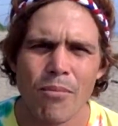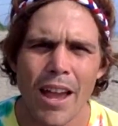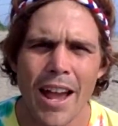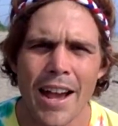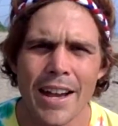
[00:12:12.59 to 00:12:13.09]

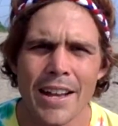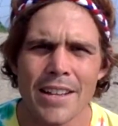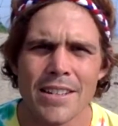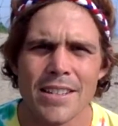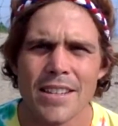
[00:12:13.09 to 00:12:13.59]

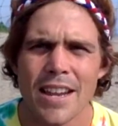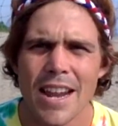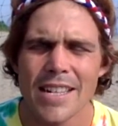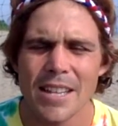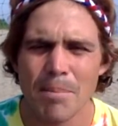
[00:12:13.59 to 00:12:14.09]
as
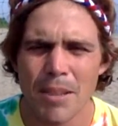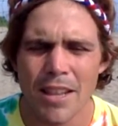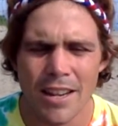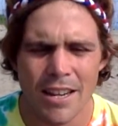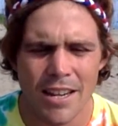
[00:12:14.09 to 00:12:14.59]
it's something
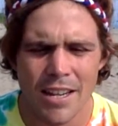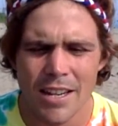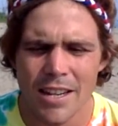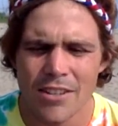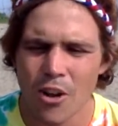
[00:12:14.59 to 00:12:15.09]
that
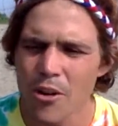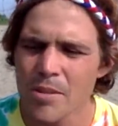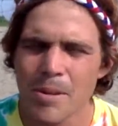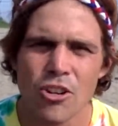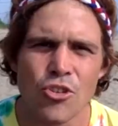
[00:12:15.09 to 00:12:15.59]
he has always
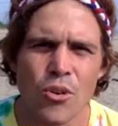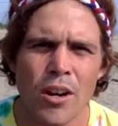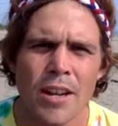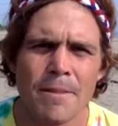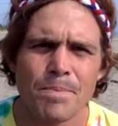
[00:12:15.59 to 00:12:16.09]
been a
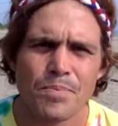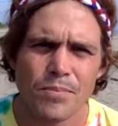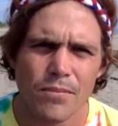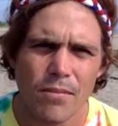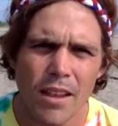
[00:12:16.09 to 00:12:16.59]
joy
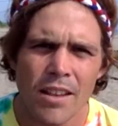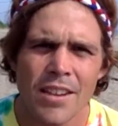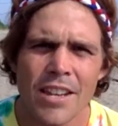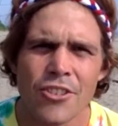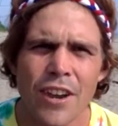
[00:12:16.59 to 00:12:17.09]
to
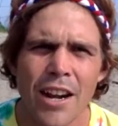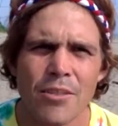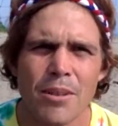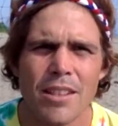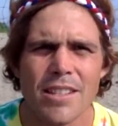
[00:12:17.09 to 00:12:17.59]
interact
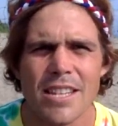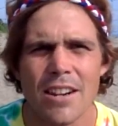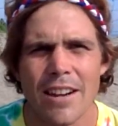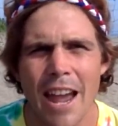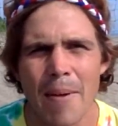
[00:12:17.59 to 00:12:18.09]
with and see
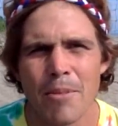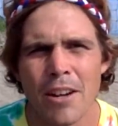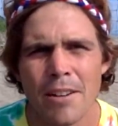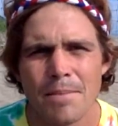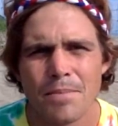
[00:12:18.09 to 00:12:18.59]
on camera.